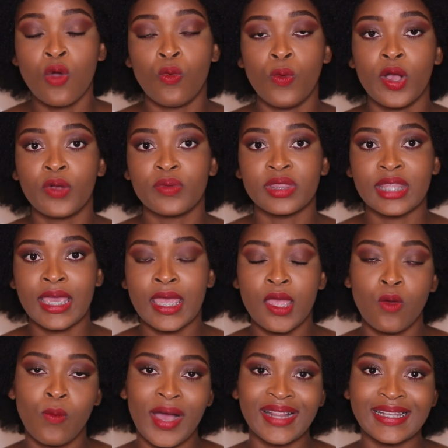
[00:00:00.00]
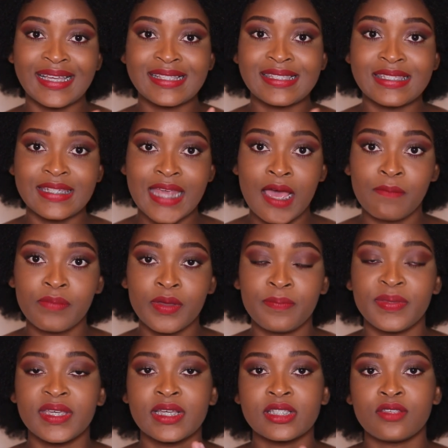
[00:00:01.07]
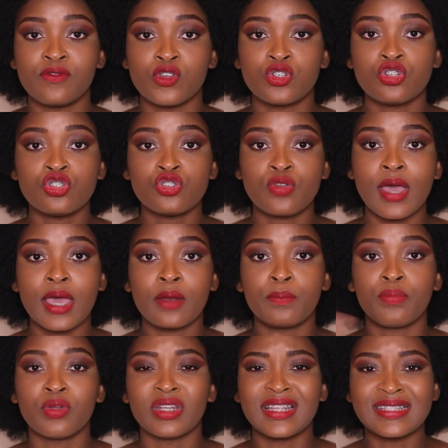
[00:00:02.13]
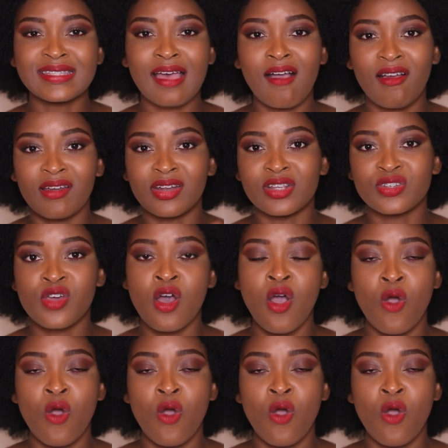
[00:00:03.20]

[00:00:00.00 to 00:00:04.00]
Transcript: work with the hair while it's damp because if you just try to pull and tug on it